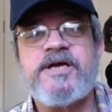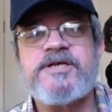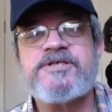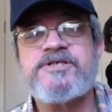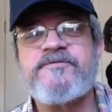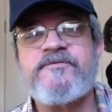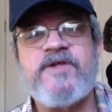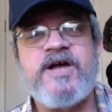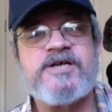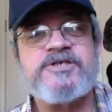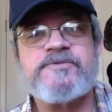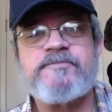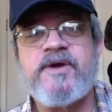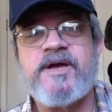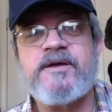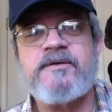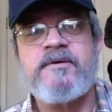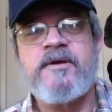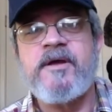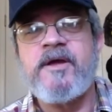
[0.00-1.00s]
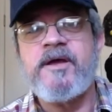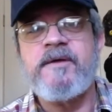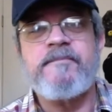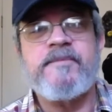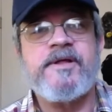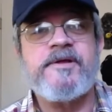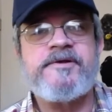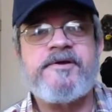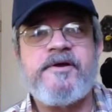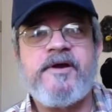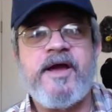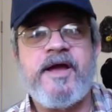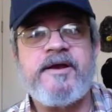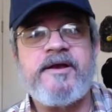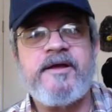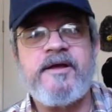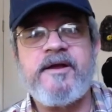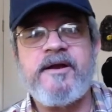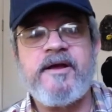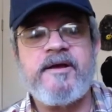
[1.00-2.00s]
I just flashed my military
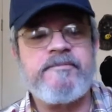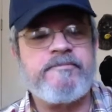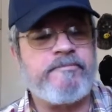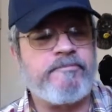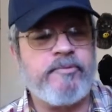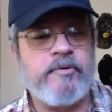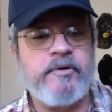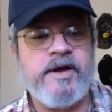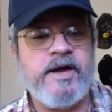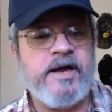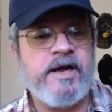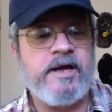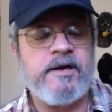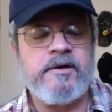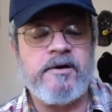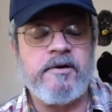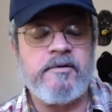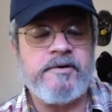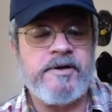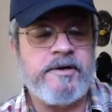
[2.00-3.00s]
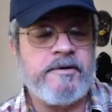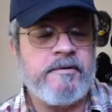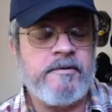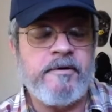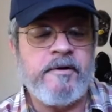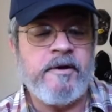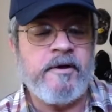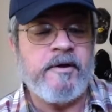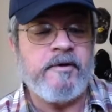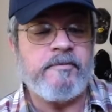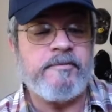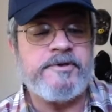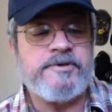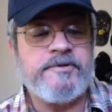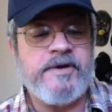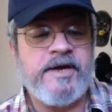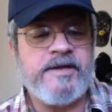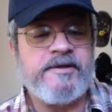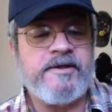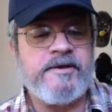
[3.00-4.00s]
ID, and I got loaded. We
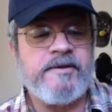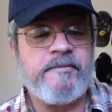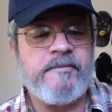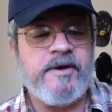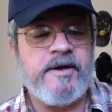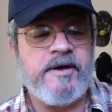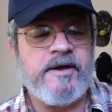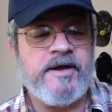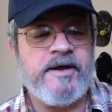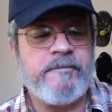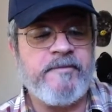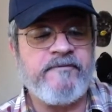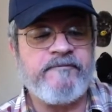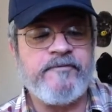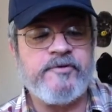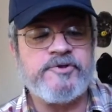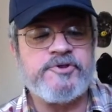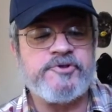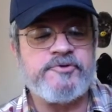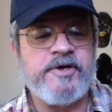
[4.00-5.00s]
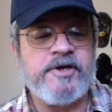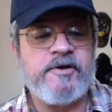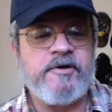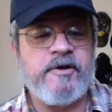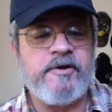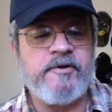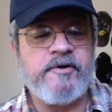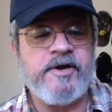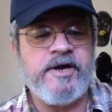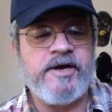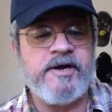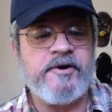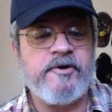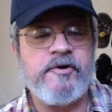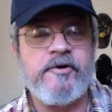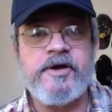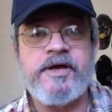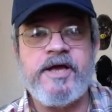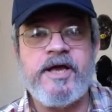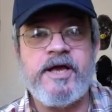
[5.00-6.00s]
drank them. I had my first drink called
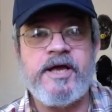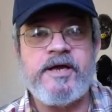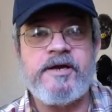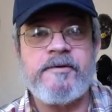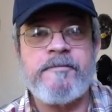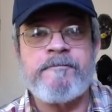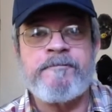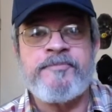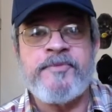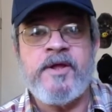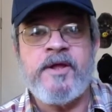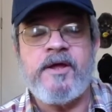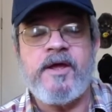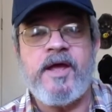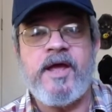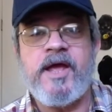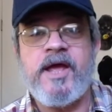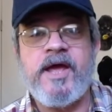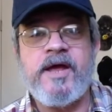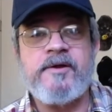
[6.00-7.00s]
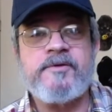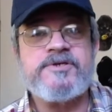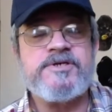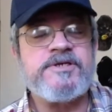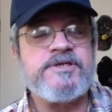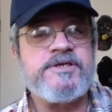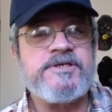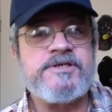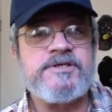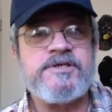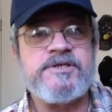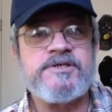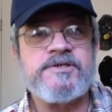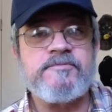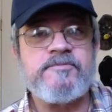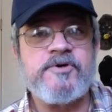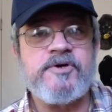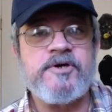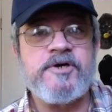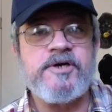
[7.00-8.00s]
Hurricane, and just listened to
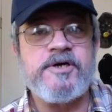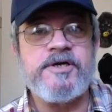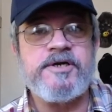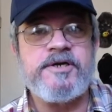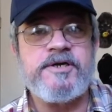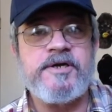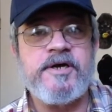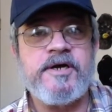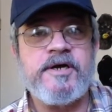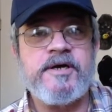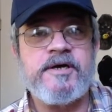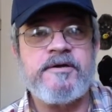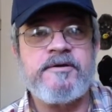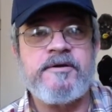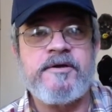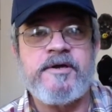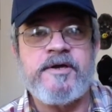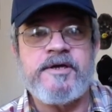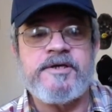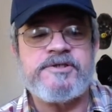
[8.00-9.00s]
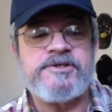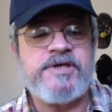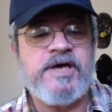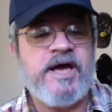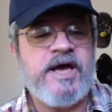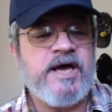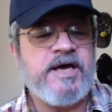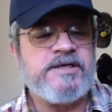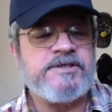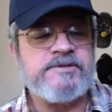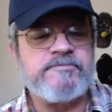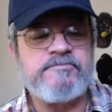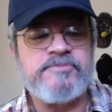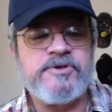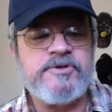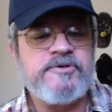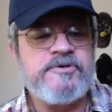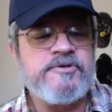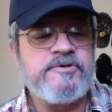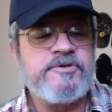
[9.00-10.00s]
some good jazz and
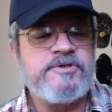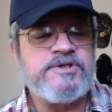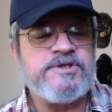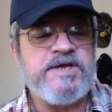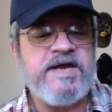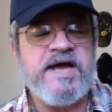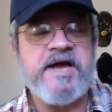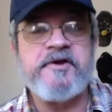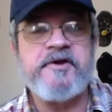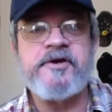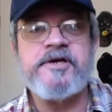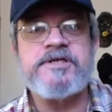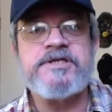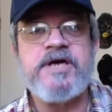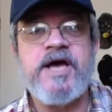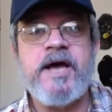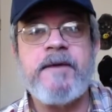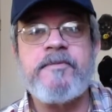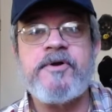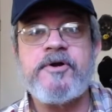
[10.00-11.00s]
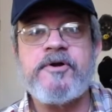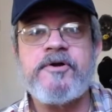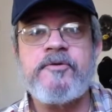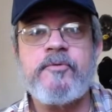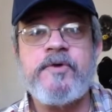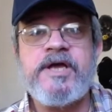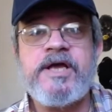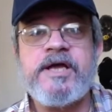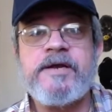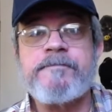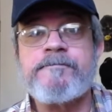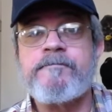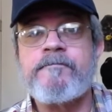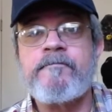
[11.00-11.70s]
blues, and had a good time and a good weekend.